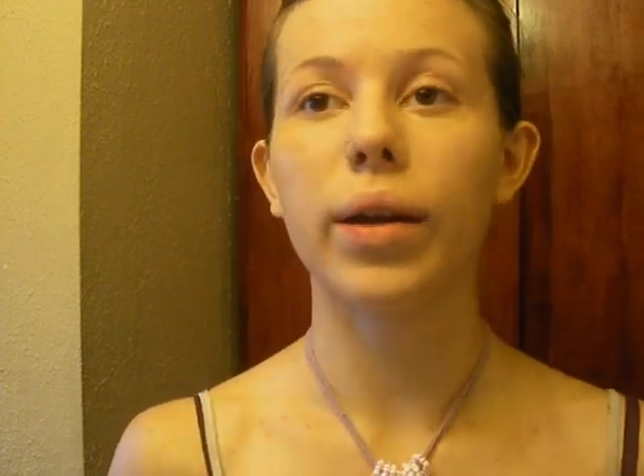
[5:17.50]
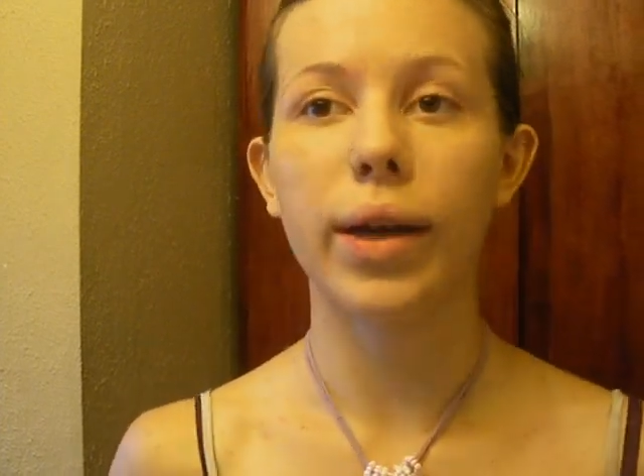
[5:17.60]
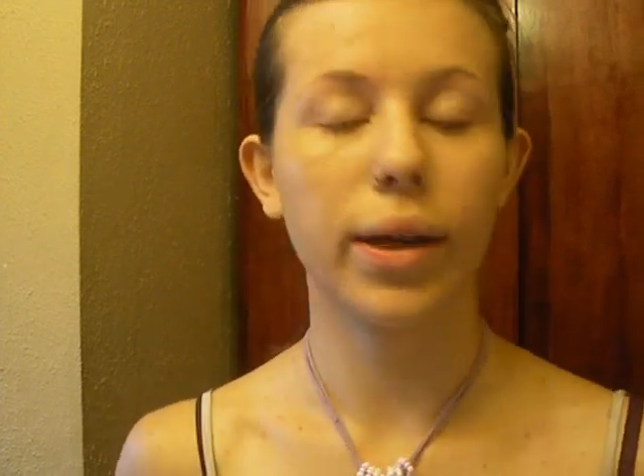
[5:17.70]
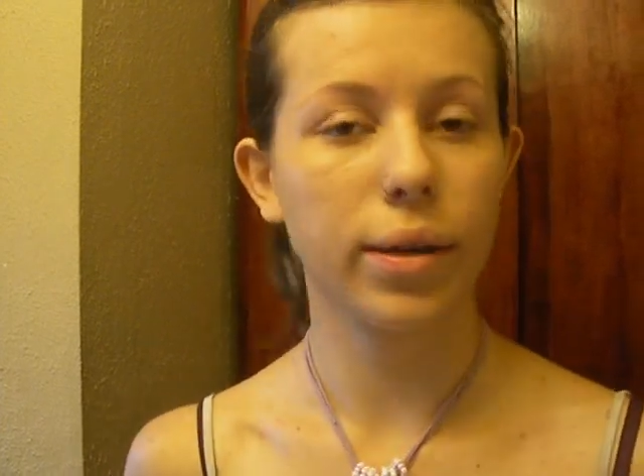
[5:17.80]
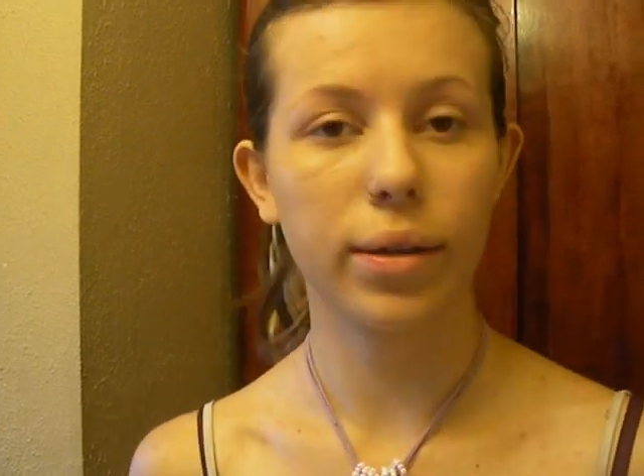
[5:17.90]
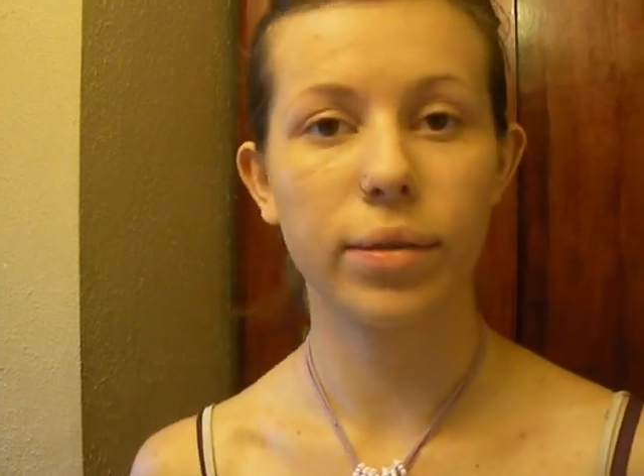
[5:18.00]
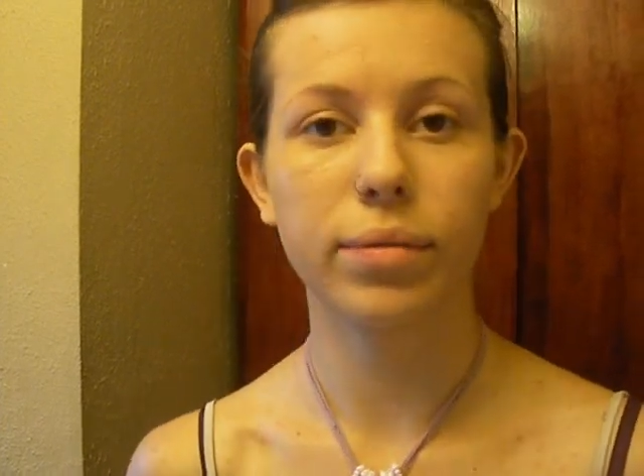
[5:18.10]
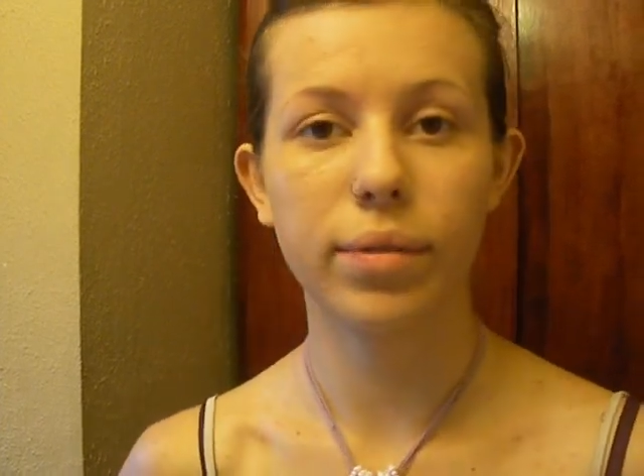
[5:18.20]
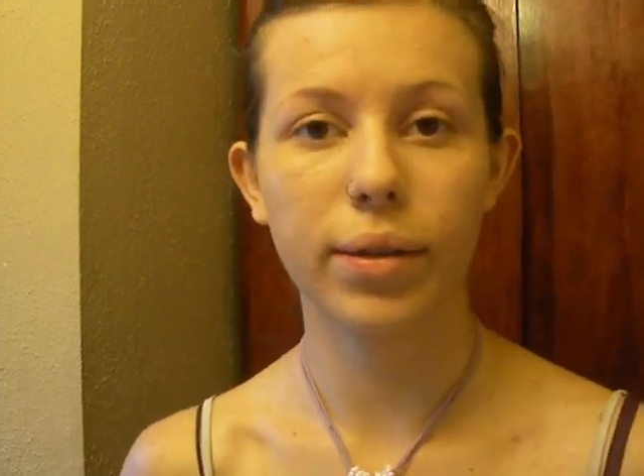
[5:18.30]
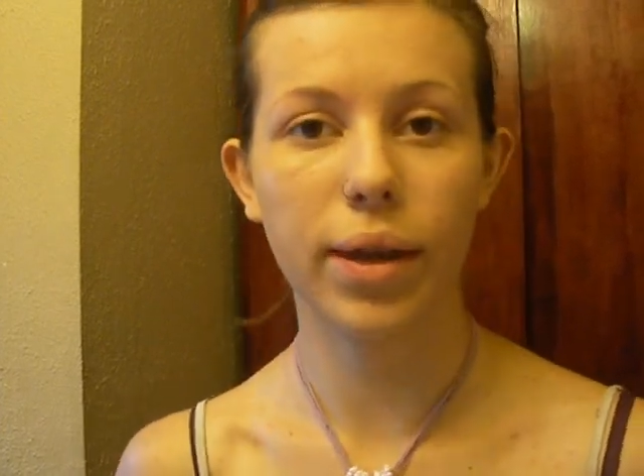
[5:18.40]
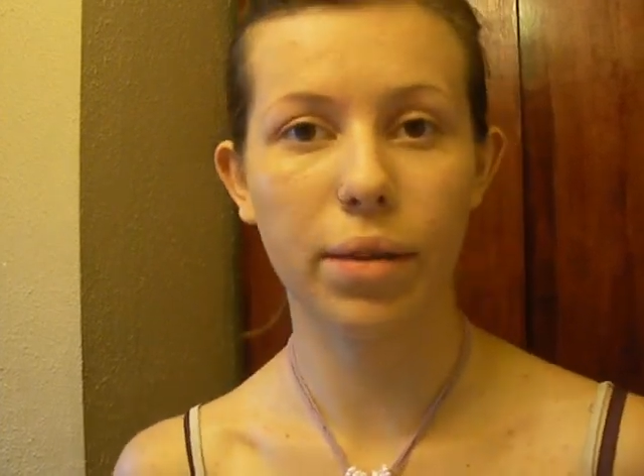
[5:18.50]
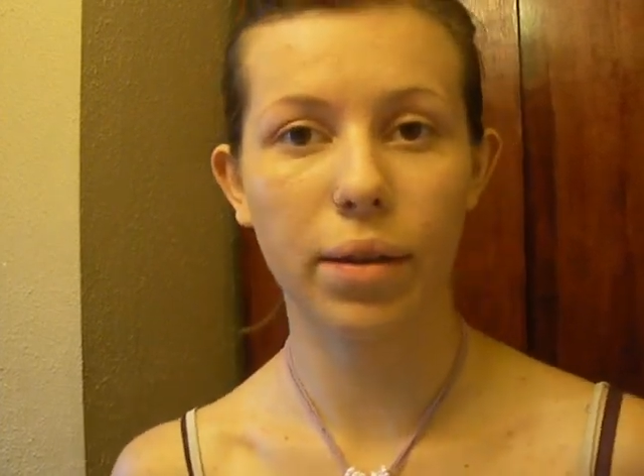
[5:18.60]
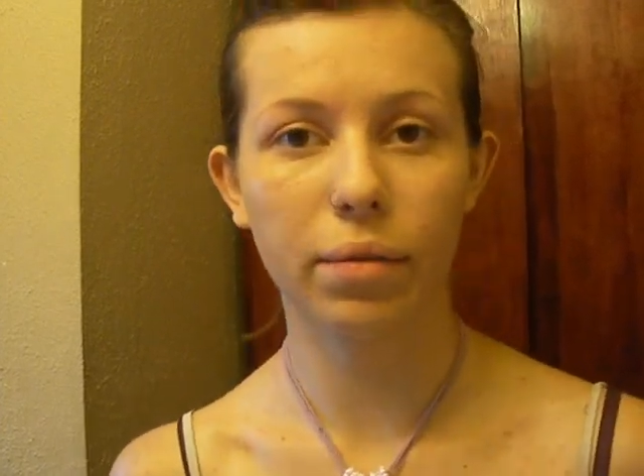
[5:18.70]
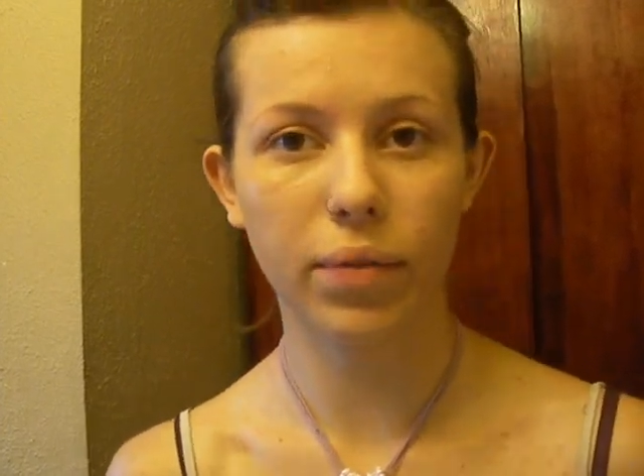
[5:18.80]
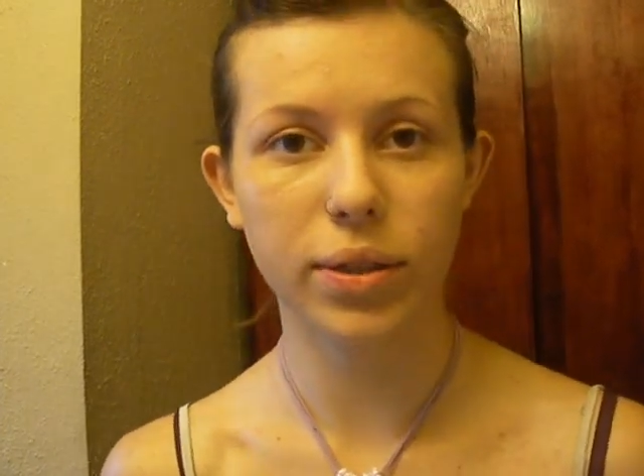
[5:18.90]
Alright, now
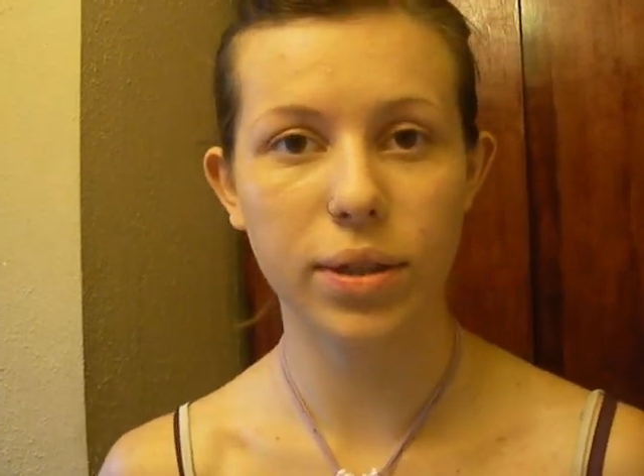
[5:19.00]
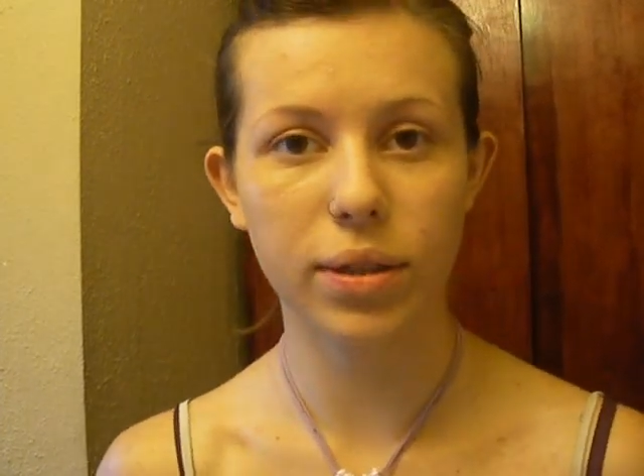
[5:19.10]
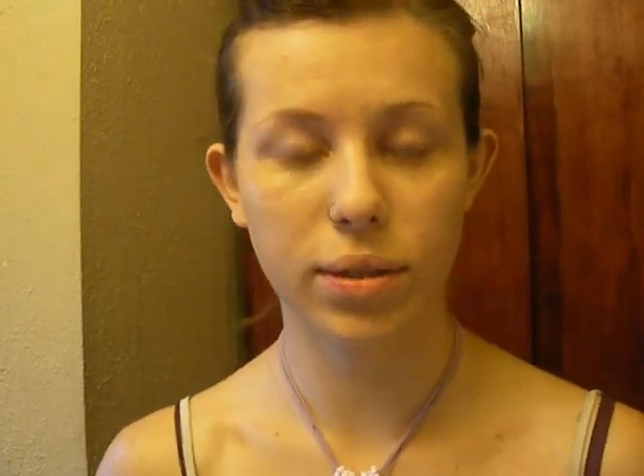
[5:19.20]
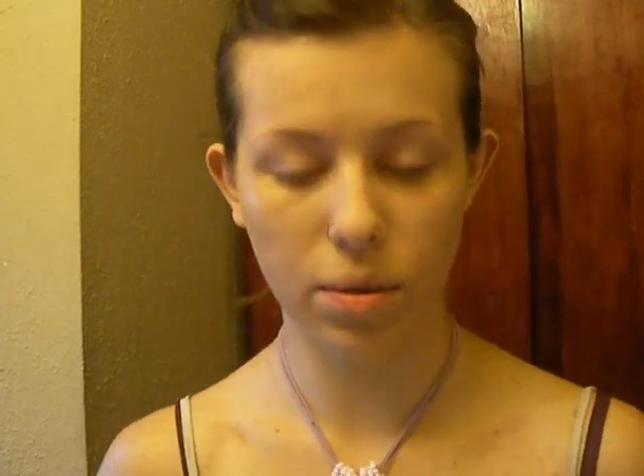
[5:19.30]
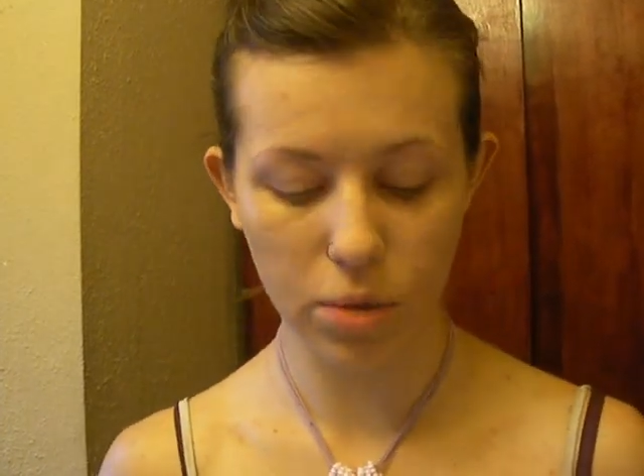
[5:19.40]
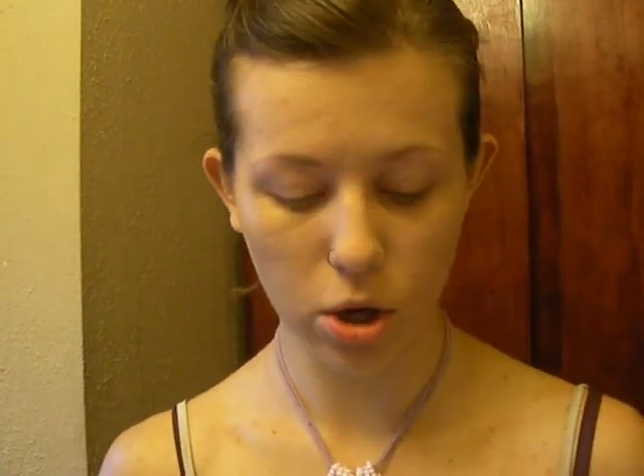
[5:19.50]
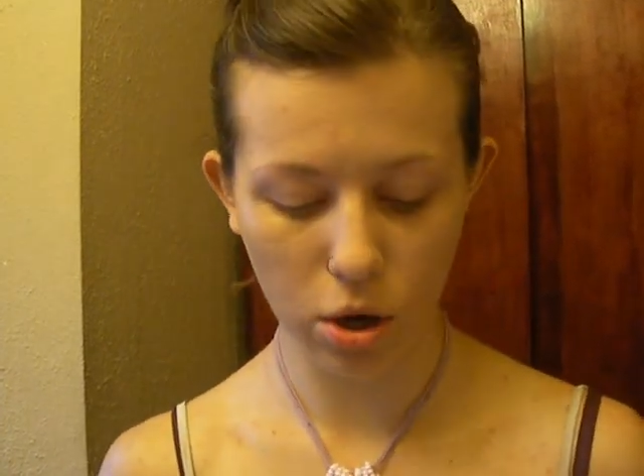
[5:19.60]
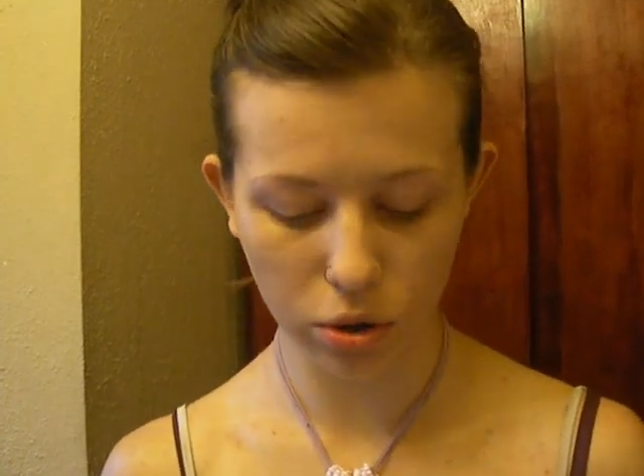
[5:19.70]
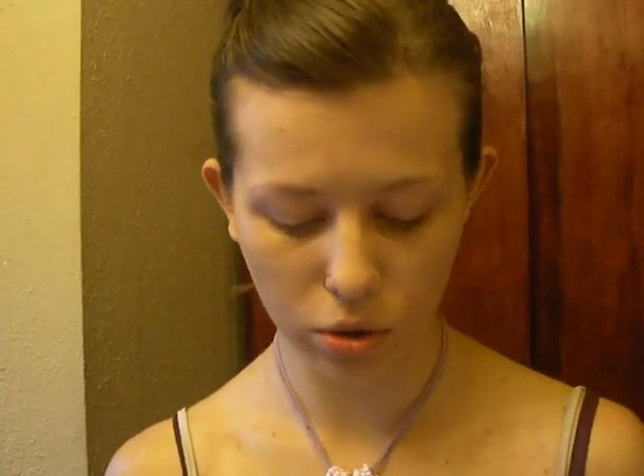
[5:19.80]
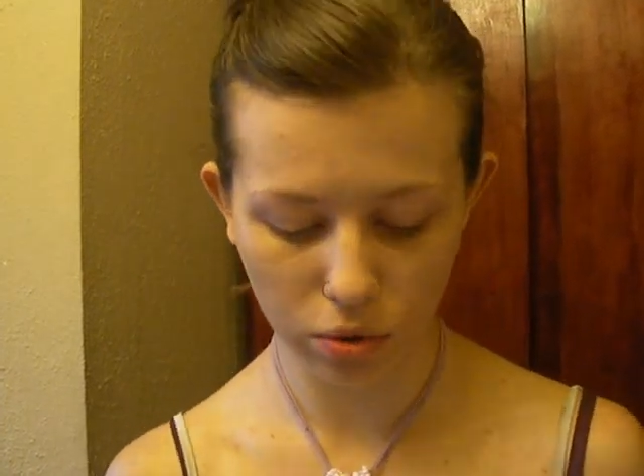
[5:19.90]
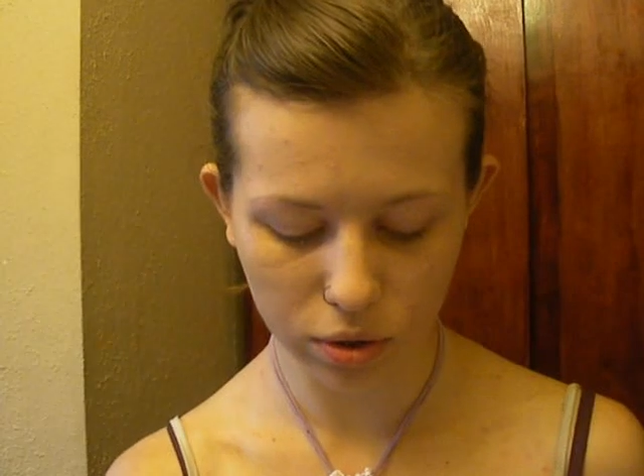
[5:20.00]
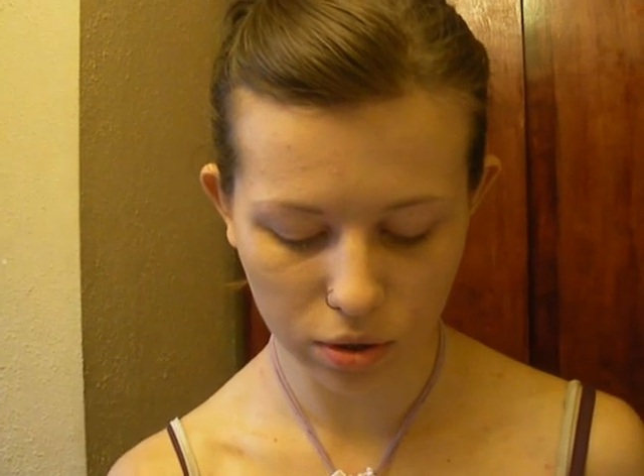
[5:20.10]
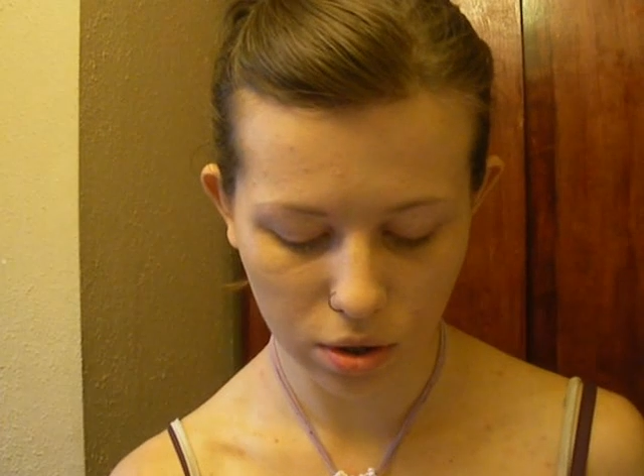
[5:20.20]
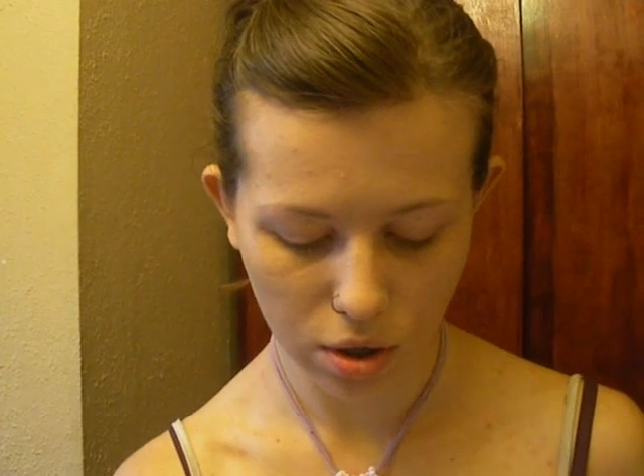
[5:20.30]
that fixes some of the dark circles.